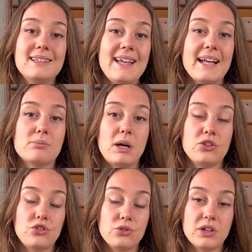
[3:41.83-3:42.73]
that
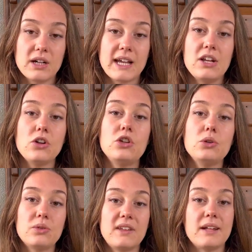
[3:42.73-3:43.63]
much sugar, cannot
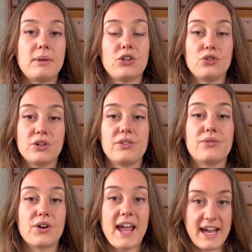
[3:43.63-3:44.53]
use that much sugar
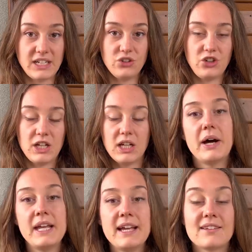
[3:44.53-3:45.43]
for energy.
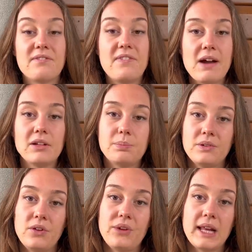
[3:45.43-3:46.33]
Body has a very
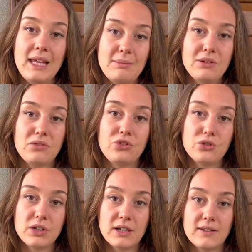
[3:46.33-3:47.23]
specific limit of
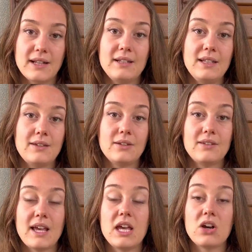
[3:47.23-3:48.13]
sugars that needs to
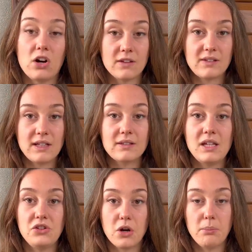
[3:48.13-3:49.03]
stay constant
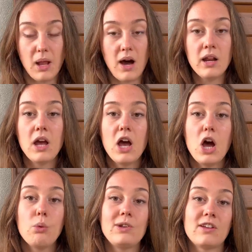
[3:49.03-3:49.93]
in your blood,
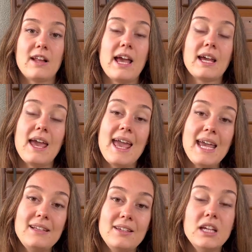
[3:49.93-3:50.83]
which is like
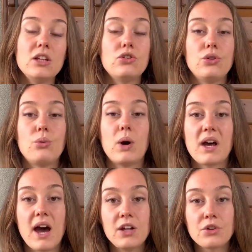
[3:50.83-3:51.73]
80 to
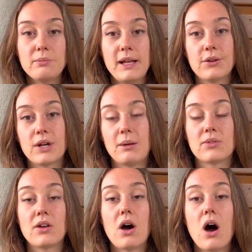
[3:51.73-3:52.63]
100
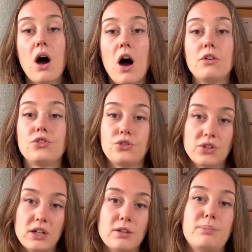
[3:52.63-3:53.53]
milligrams of
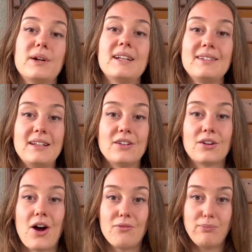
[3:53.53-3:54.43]
sugars per
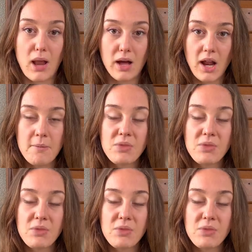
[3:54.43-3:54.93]
deciliter of blood.